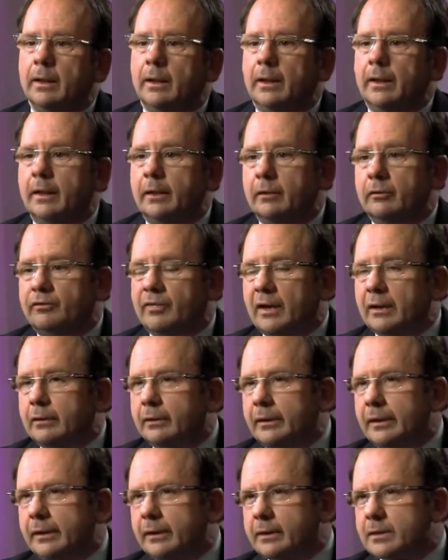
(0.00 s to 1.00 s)
And
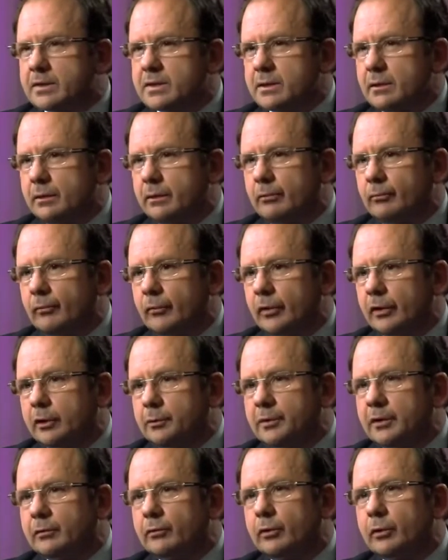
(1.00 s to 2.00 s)
finally, there's a
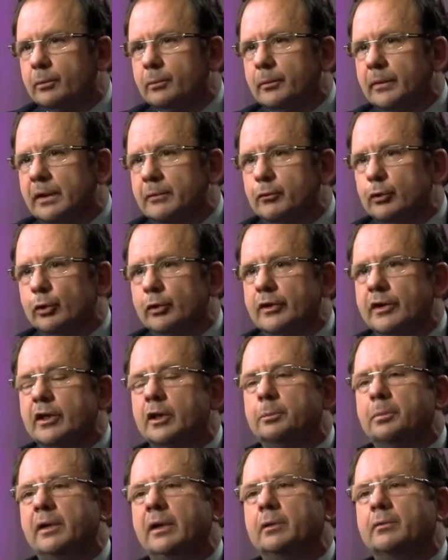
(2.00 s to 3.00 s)
little bit of a
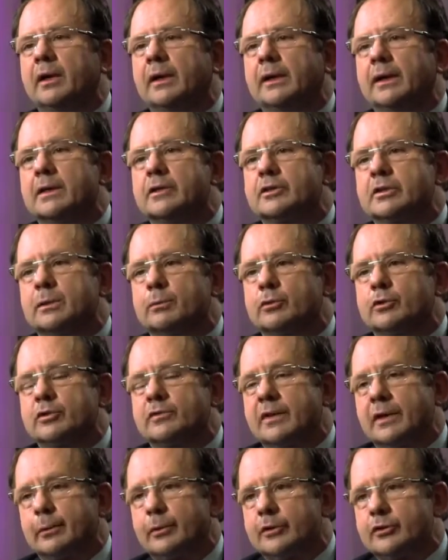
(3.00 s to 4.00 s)
immunotherapy about ASH that was
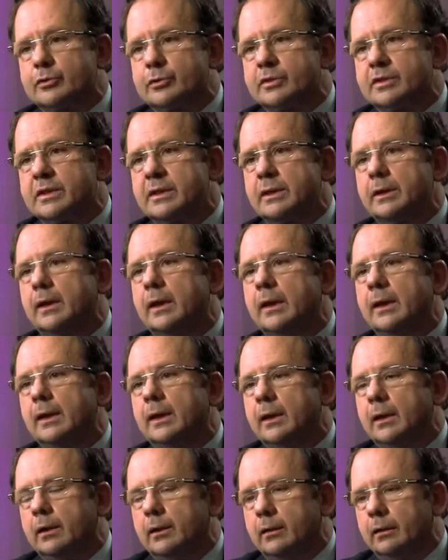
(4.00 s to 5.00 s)
very interesting
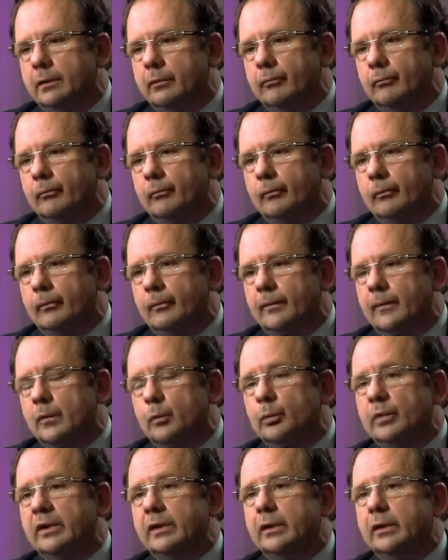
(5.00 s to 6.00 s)

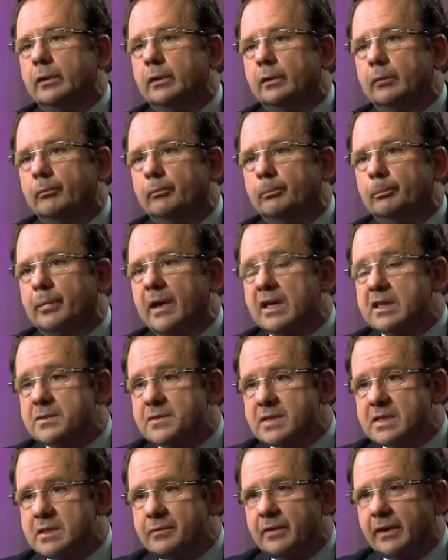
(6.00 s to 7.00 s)
with
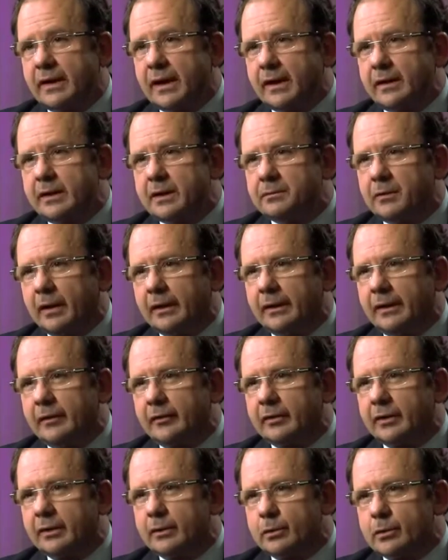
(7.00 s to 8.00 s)
bispecific
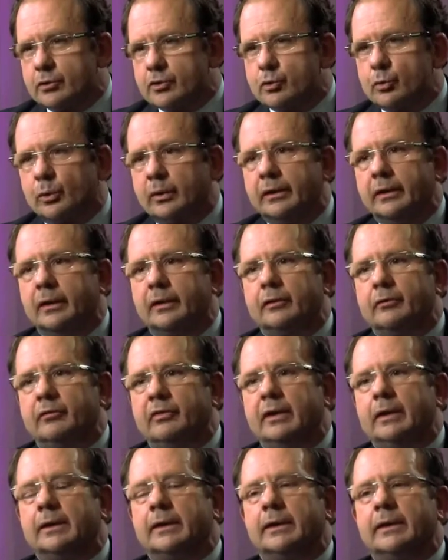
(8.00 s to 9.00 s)
antibodies, and also another
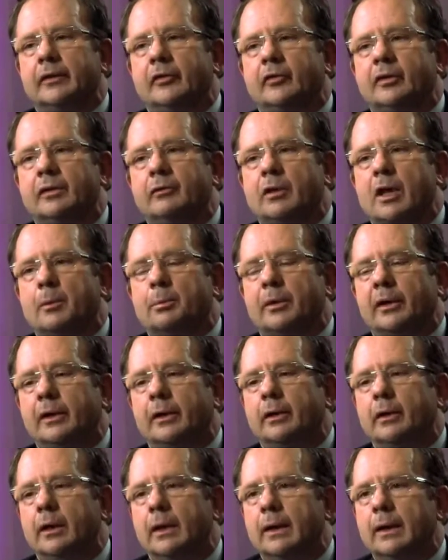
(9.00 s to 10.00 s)
field that is
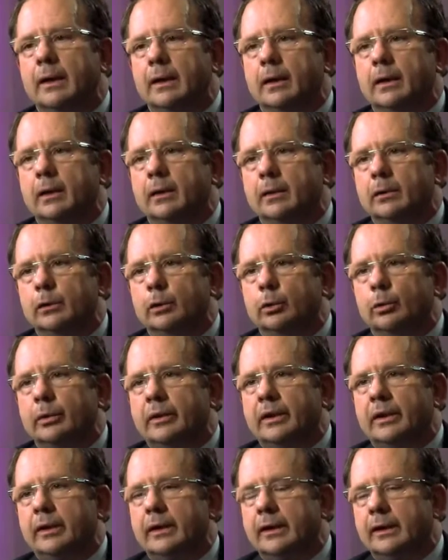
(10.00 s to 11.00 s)
developing,
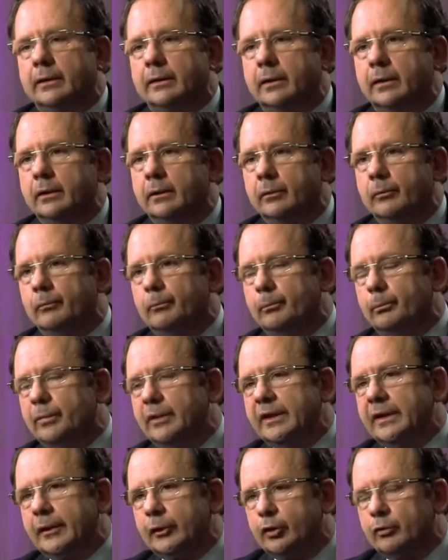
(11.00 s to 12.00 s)
looking at
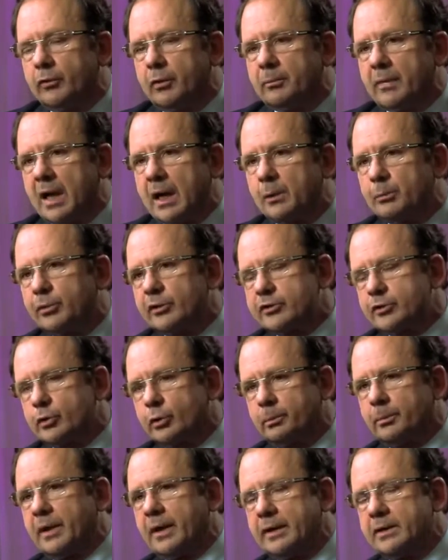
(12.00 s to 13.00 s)
blinatumomab, which
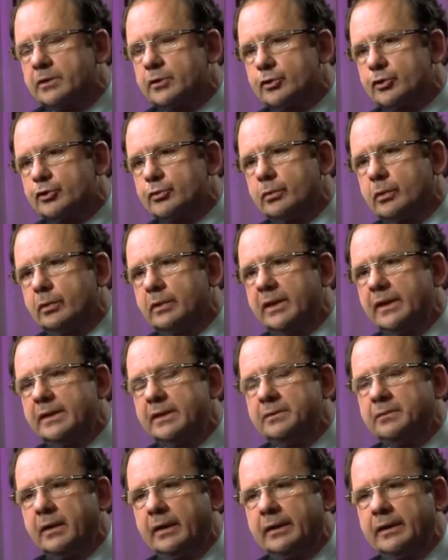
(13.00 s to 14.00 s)
combines an
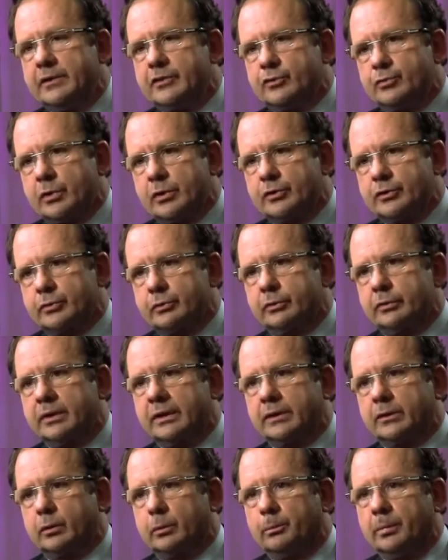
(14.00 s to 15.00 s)
antibody structure
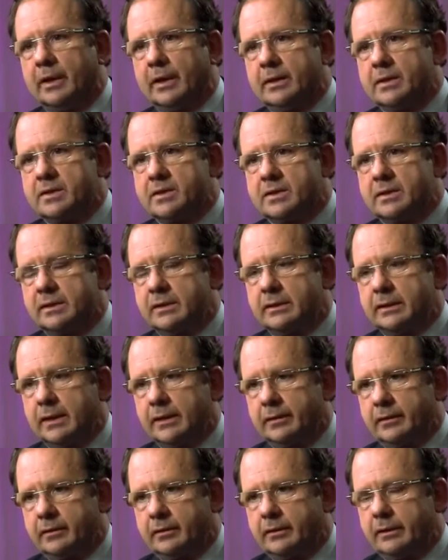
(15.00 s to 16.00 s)
that combines
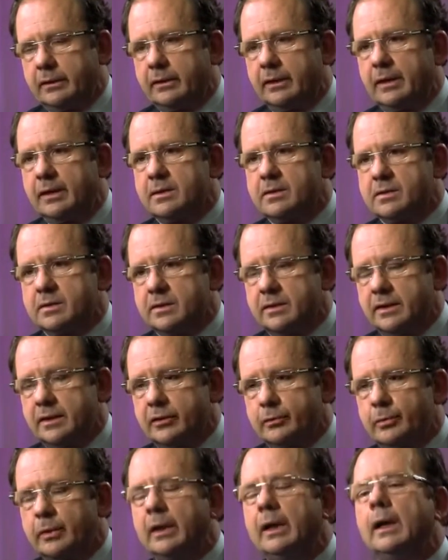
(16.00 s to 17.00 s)
CD19 and
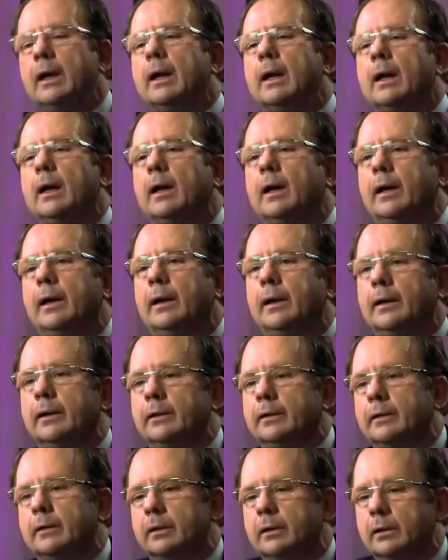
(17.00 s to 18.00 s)
CD3
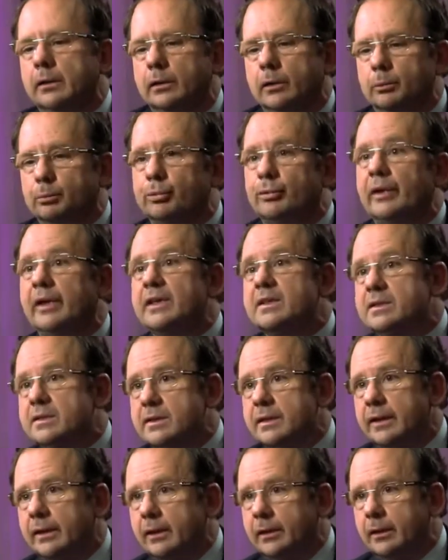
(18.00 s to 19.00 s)
and breaks
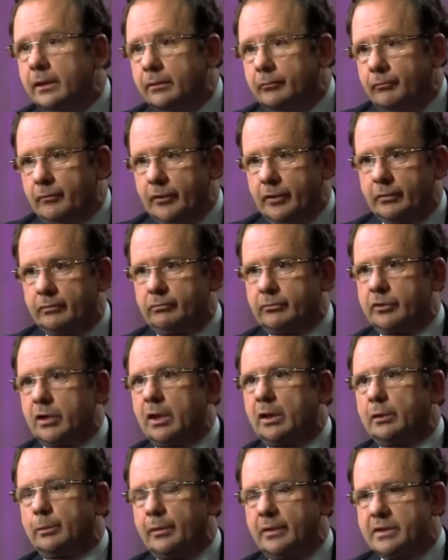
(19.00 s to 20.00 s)
the
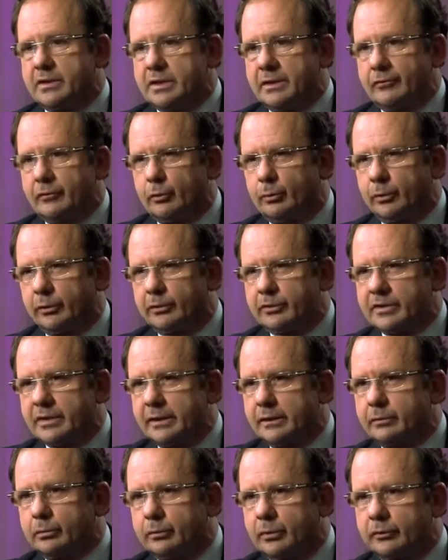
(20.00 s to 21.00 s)
tolerance, if you want to
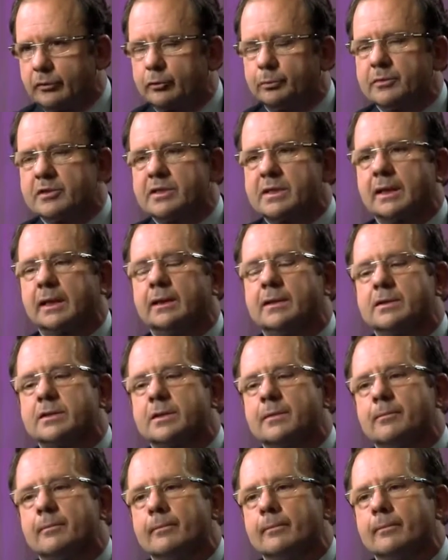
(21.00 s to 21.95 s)
say, to the tumor cells.